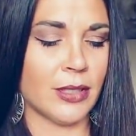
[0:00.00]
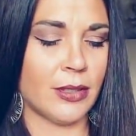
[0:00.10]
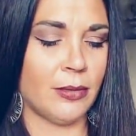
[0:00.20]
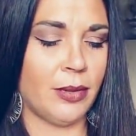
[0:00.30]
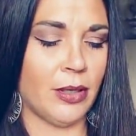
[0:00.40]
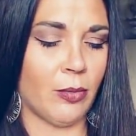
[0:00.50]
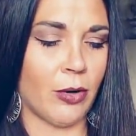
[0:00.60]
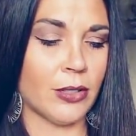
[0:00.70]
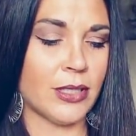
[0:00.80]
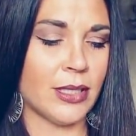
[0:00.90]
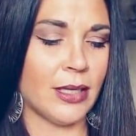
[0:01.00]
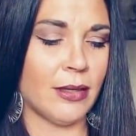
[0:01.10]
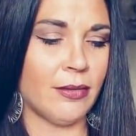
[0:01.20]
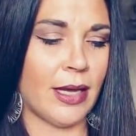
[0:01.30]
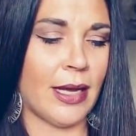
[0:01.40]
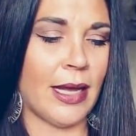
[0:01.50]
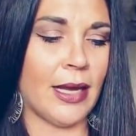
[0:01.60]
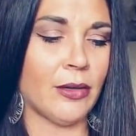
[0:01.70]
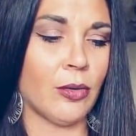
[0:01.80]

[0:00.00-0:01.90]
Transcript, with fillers: it could be a worsening of that and